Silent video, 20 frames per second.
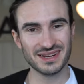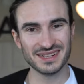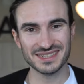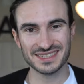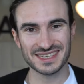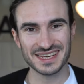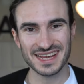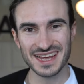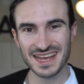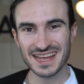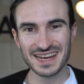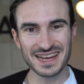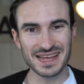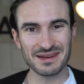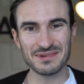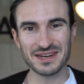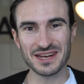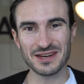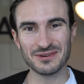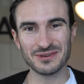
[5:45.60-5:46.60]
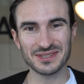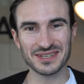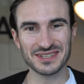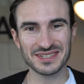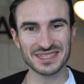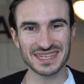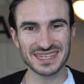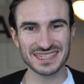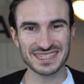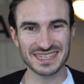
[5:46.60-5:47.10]
but let me know all
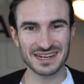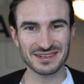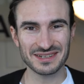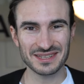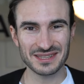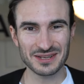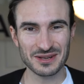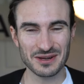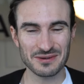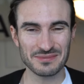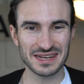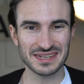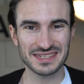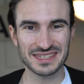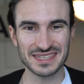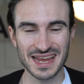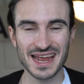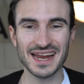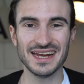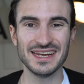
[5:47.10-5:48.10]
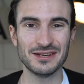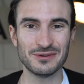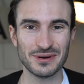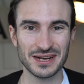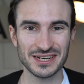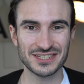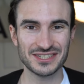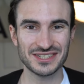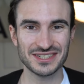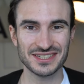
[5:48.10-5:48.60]
those things down in the comments. Any
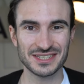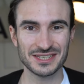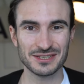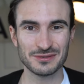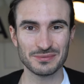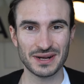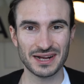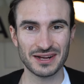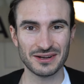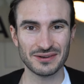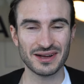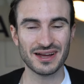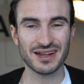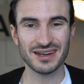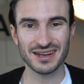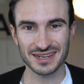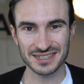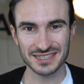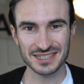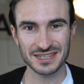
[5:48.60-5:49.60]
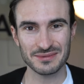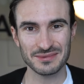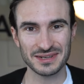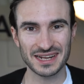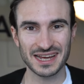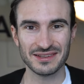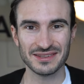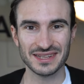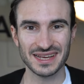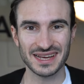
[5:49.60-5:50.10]
questions as well, I'll answer them
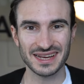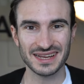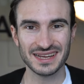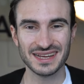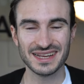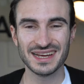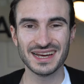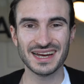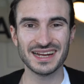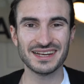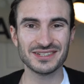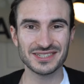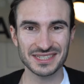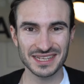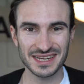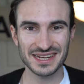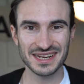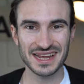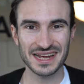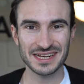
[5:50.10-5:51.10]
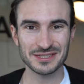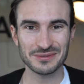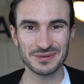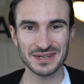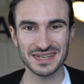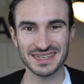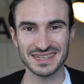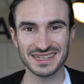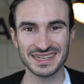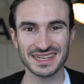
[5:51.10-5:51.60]
down there. And I'll see you next
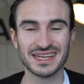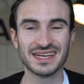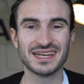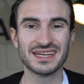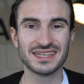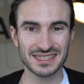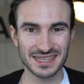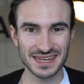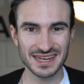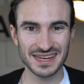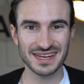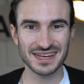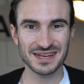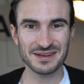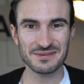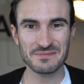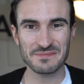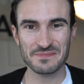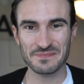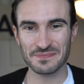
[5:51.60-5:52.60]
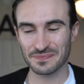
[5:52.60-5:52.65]
week. See ya.